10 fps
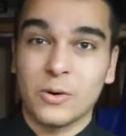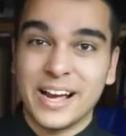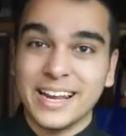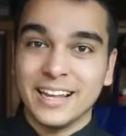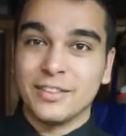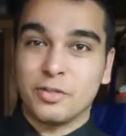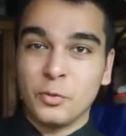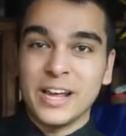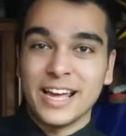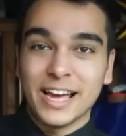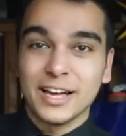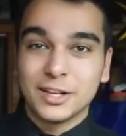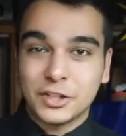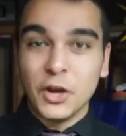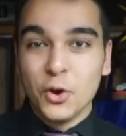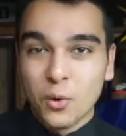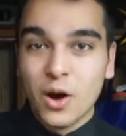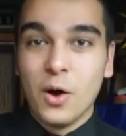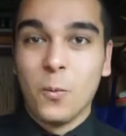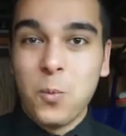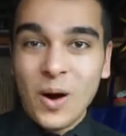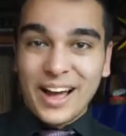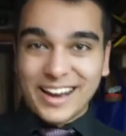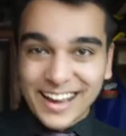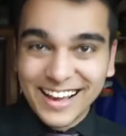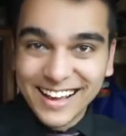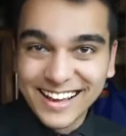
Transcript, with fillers: All right, in three, two, one.